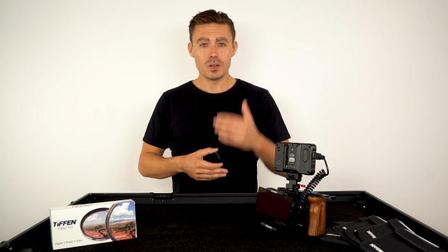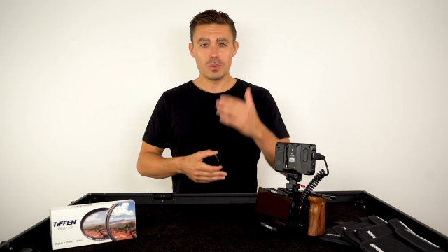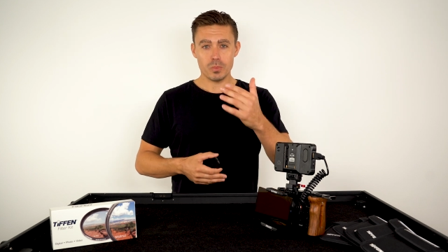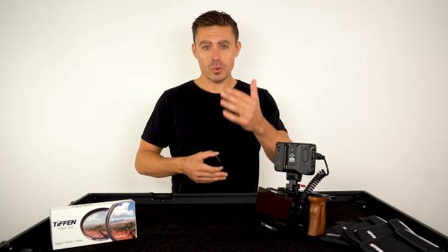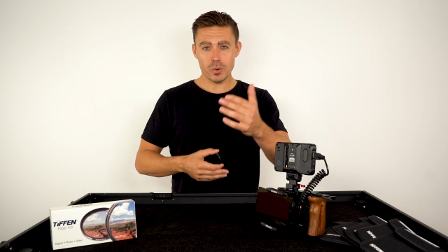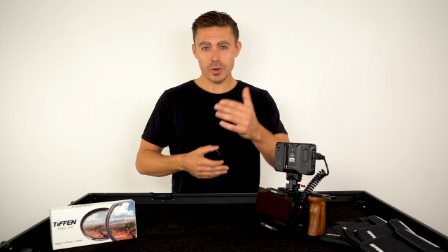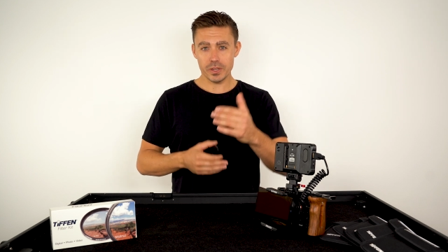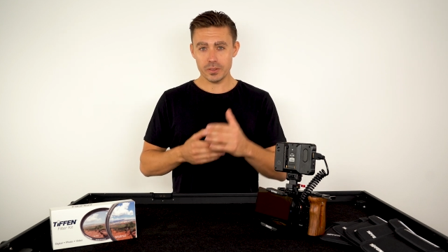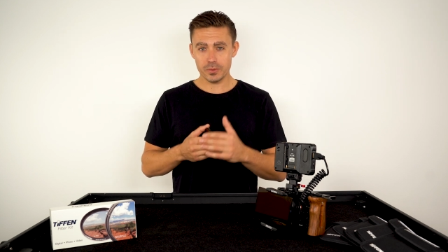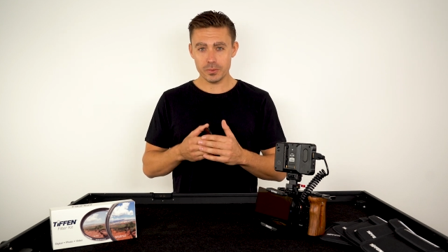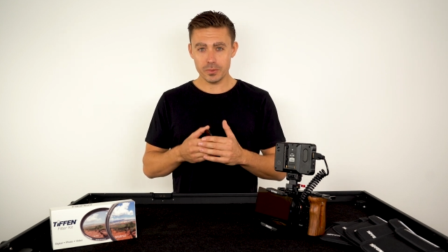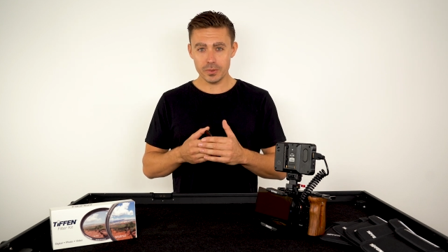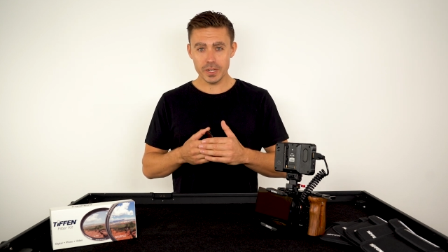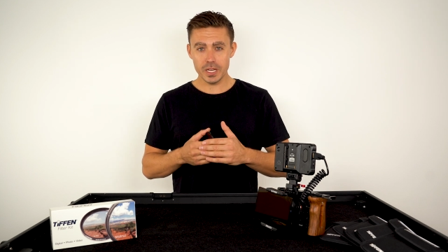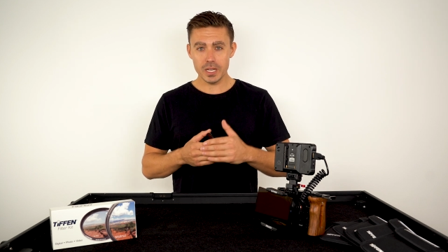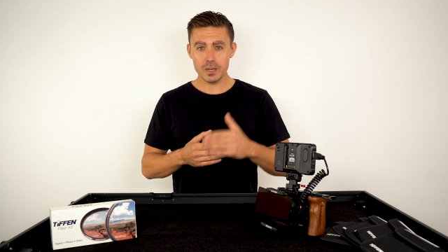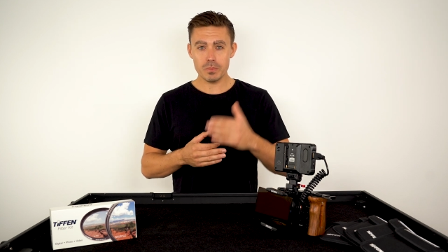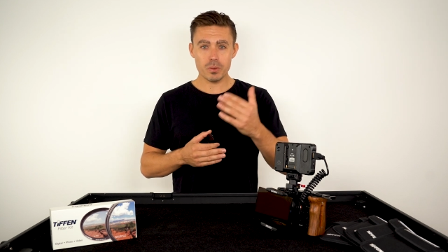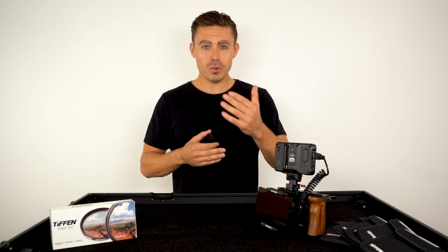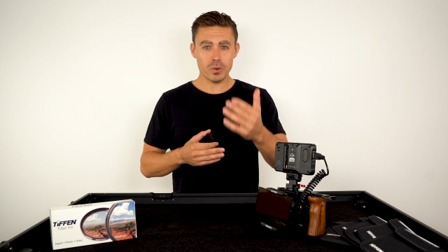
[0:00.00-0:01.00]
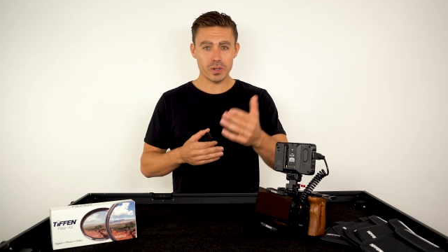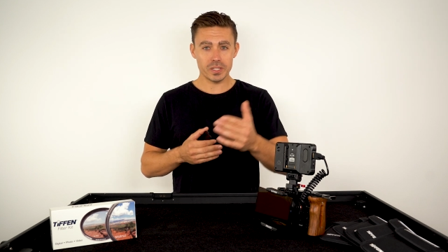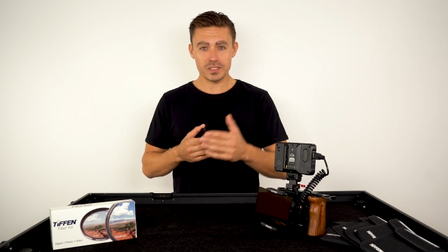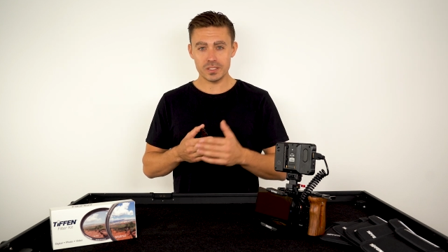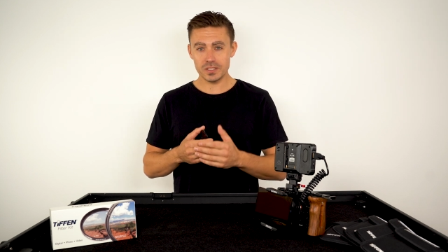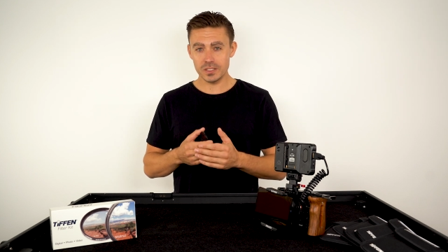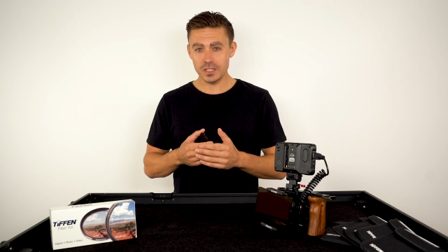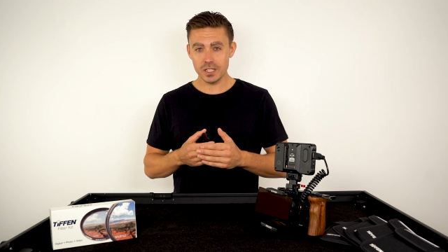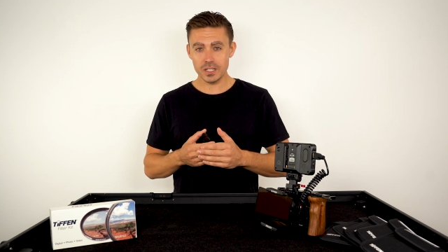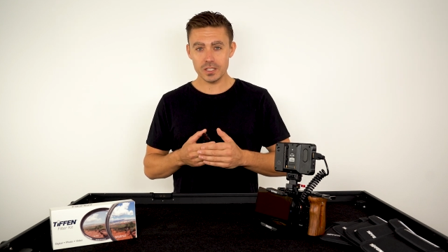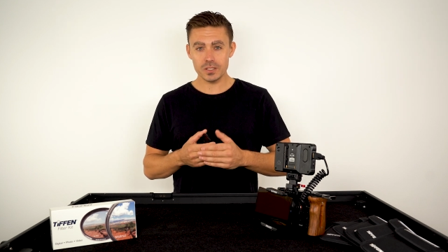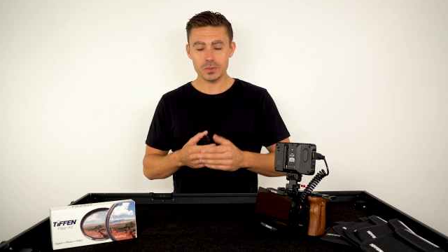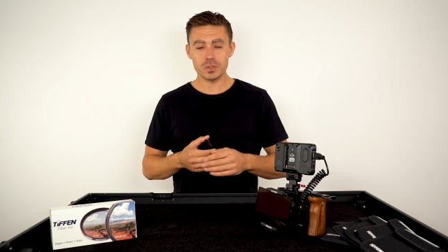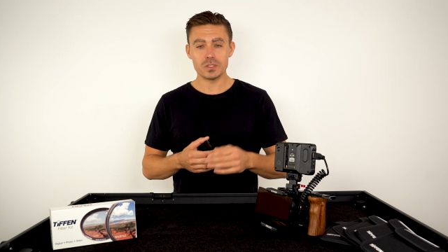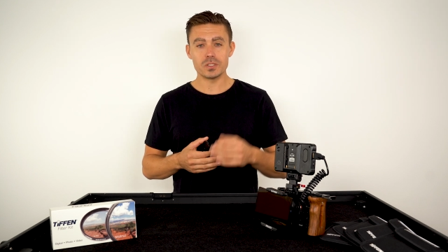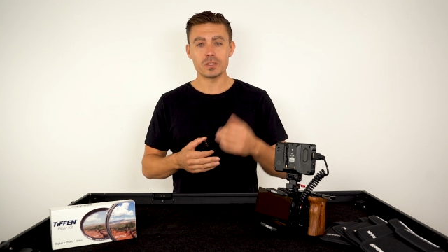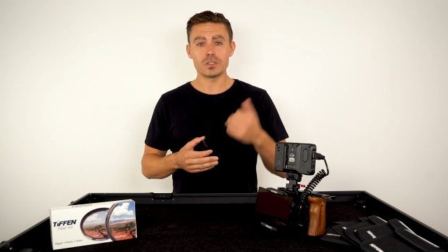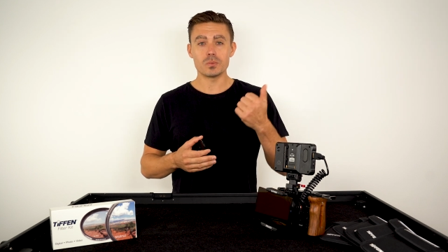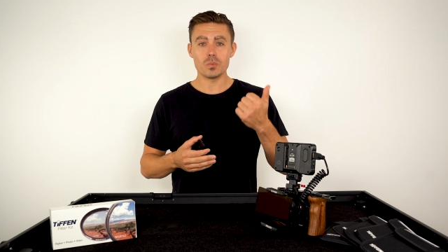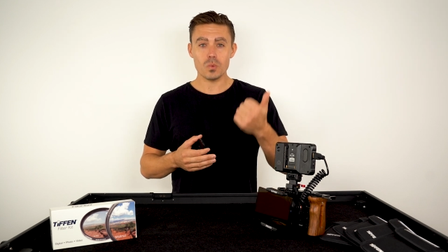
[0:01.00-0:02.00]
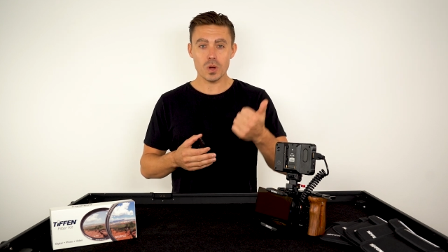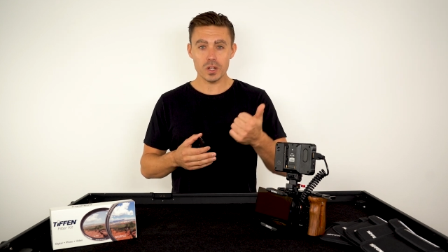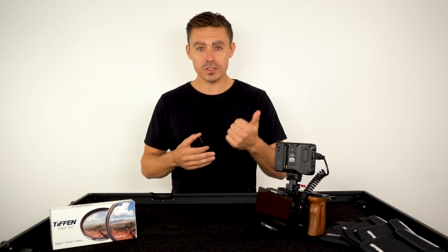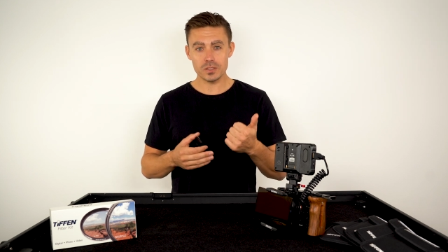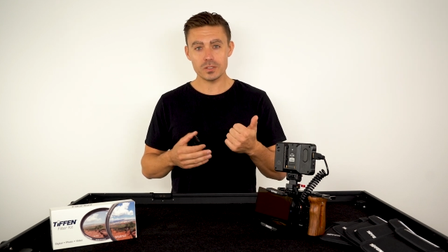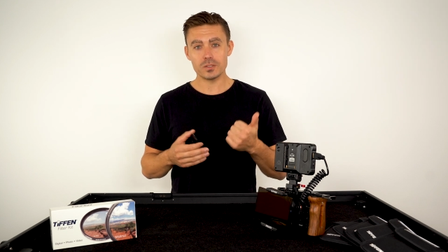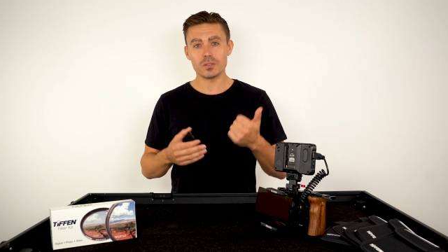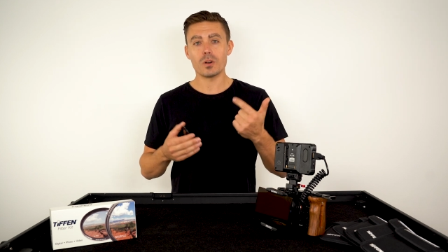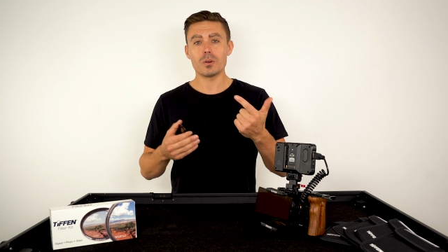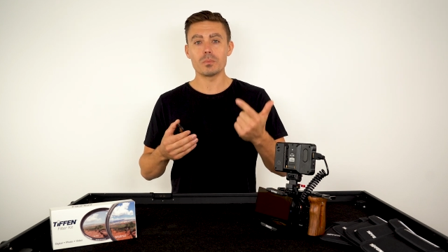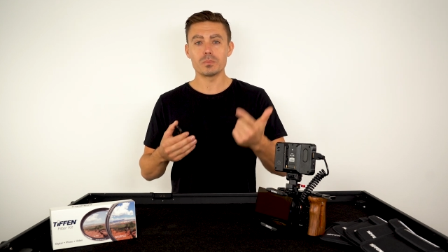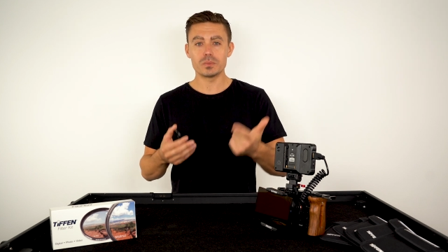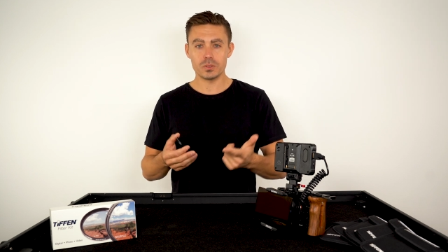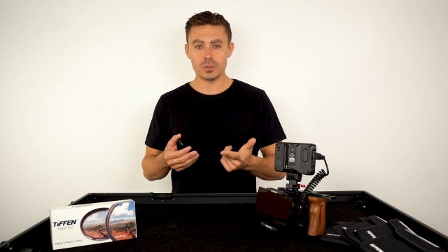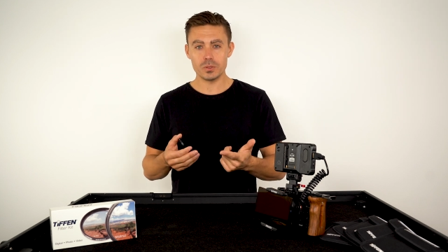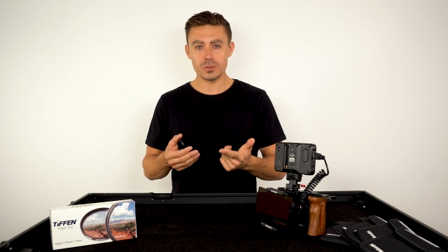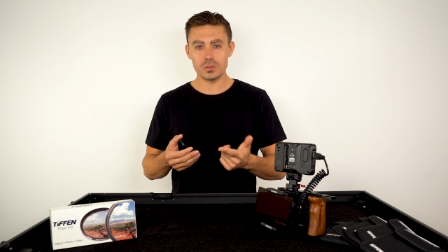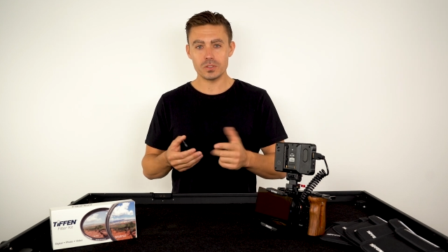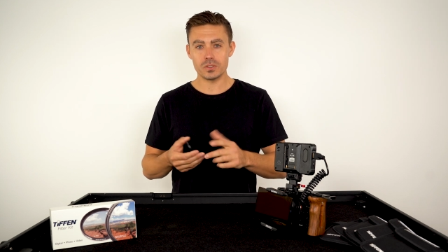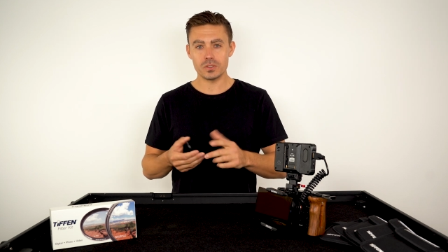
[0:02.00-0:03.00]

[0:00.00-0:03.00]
0.3, 0.6, which is one stop, two